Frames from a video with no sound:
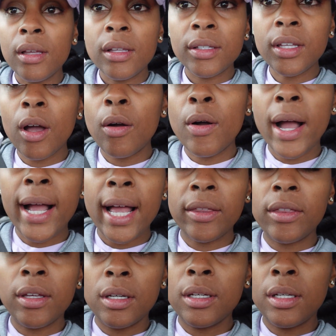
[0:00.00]
So I got
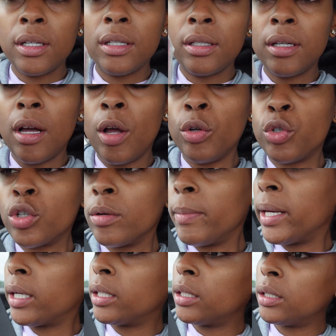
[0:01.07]
the Ultra
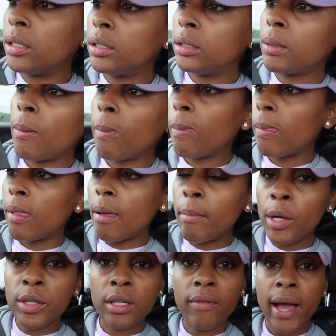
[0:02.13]
Mega
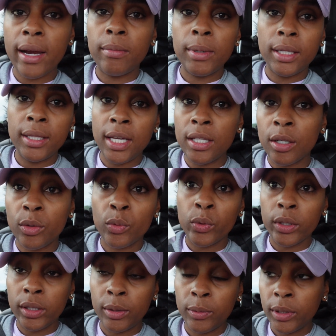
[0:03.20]
multivitamin. These are
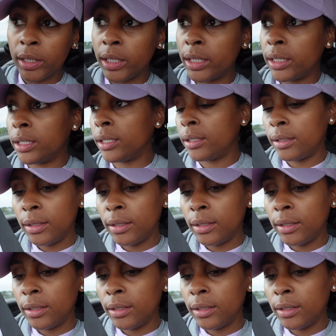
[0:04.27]
really, really good.